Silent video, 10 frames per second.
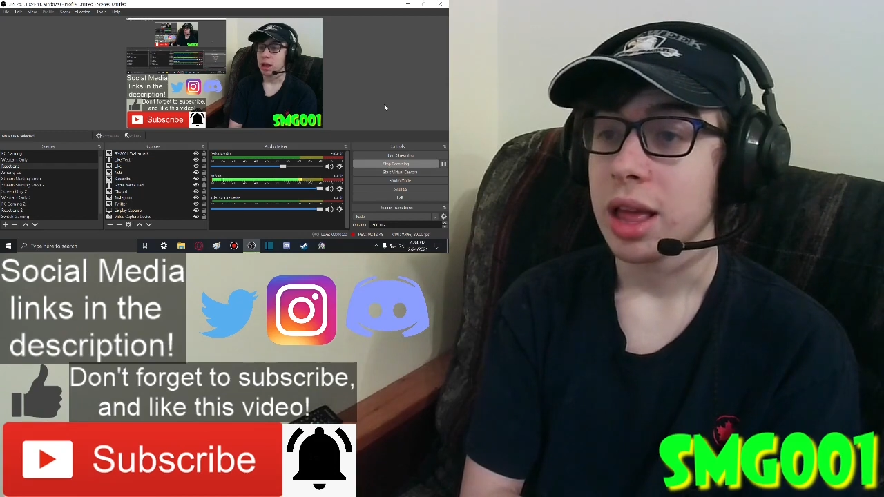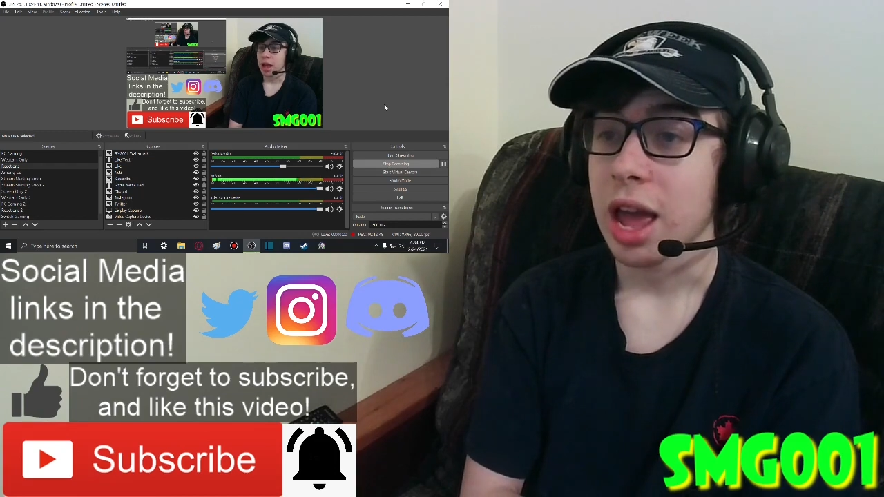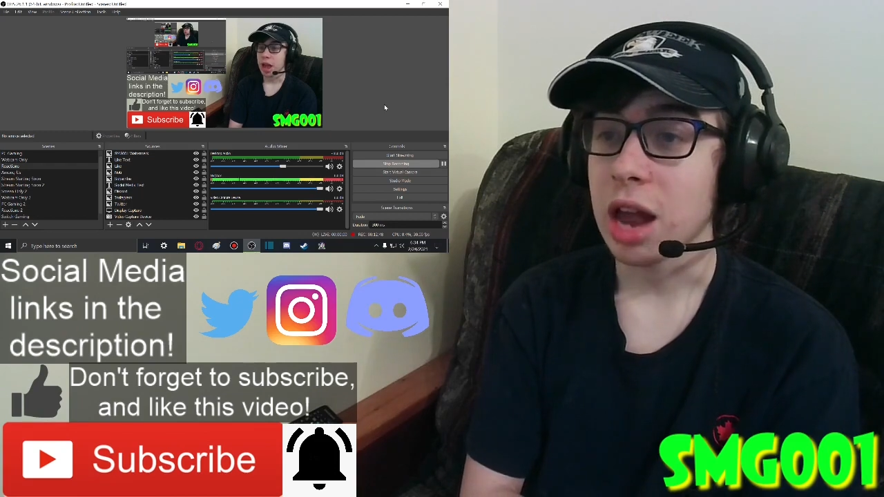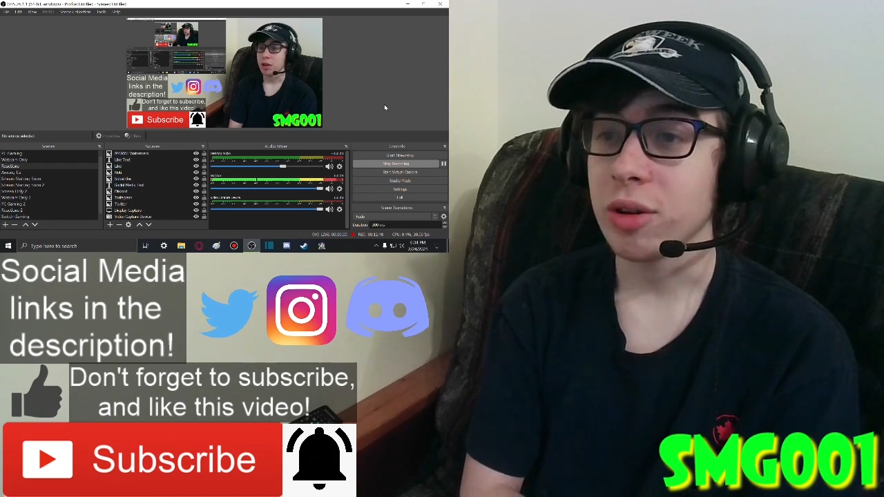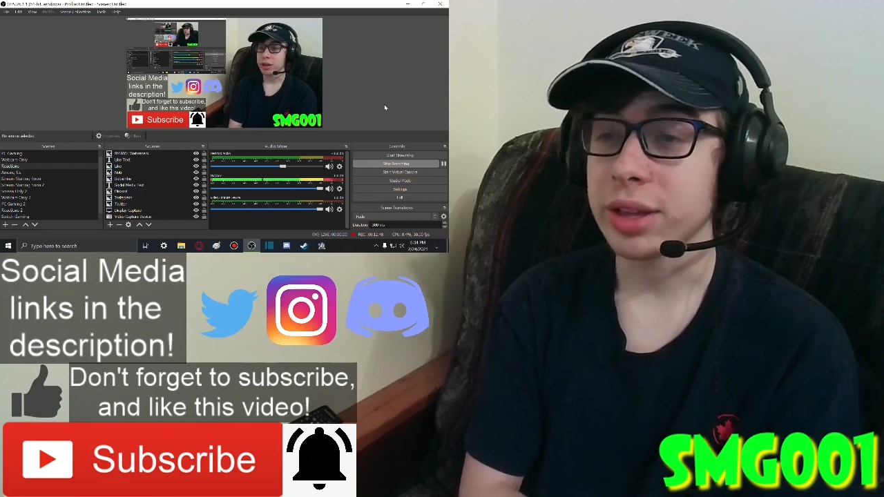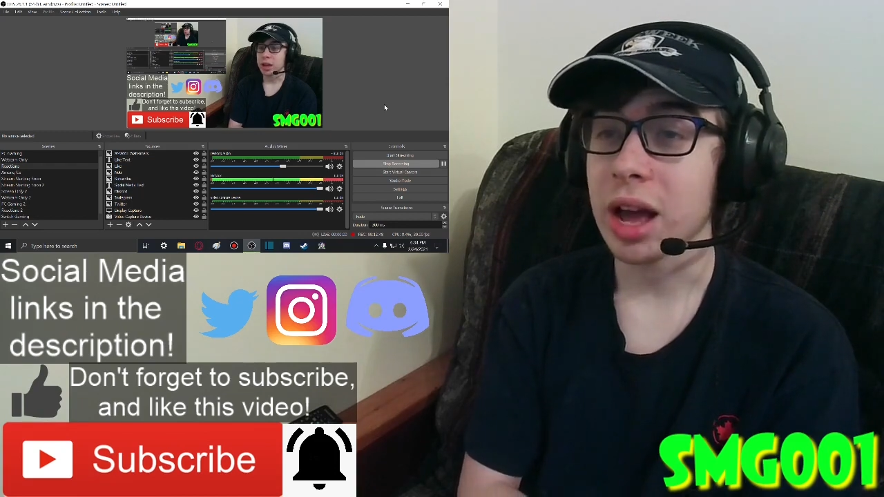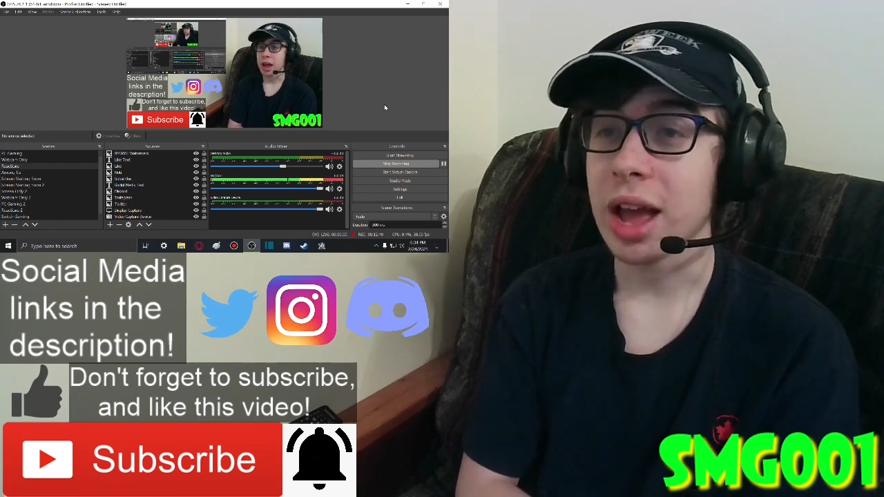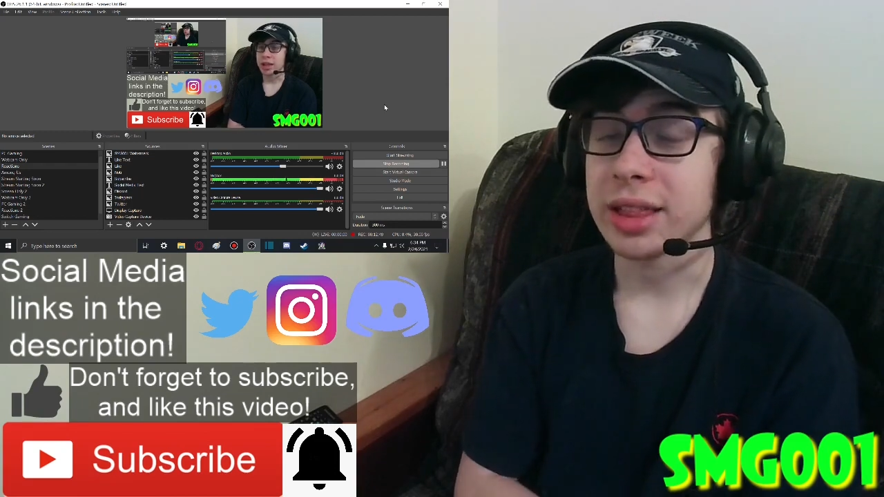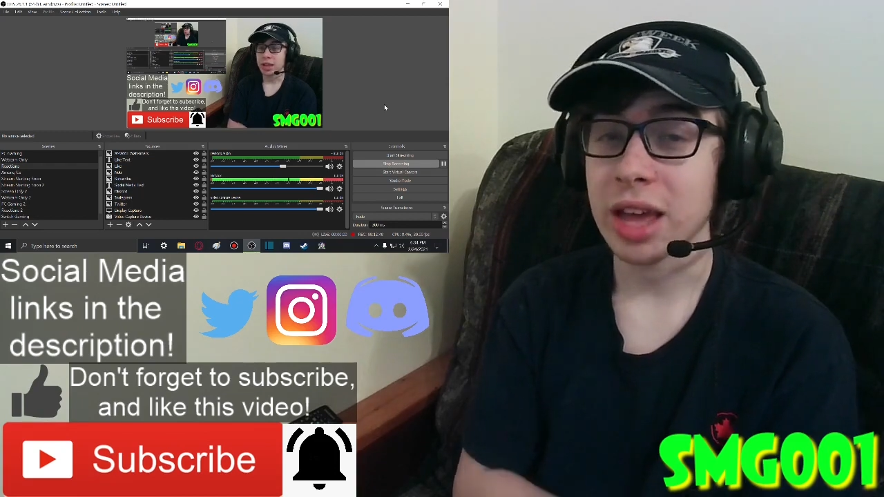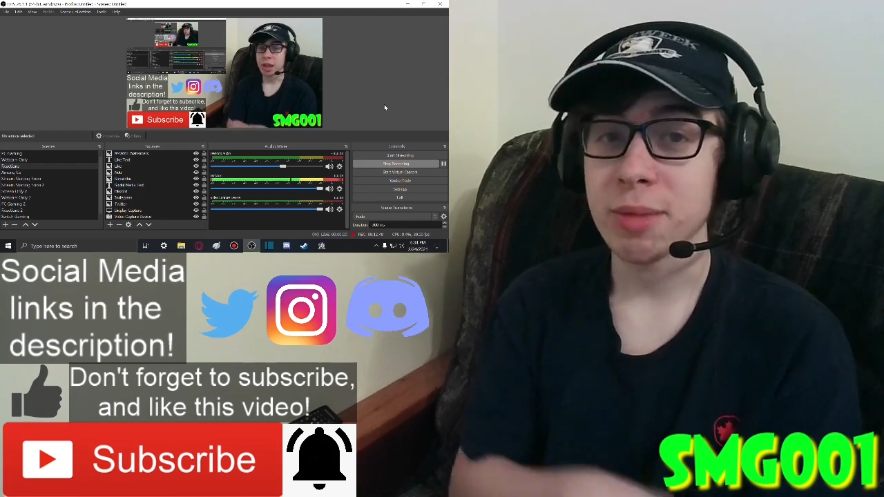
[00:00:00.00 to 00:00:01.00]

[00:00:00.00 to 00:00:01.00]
Anyways, guys, yeah,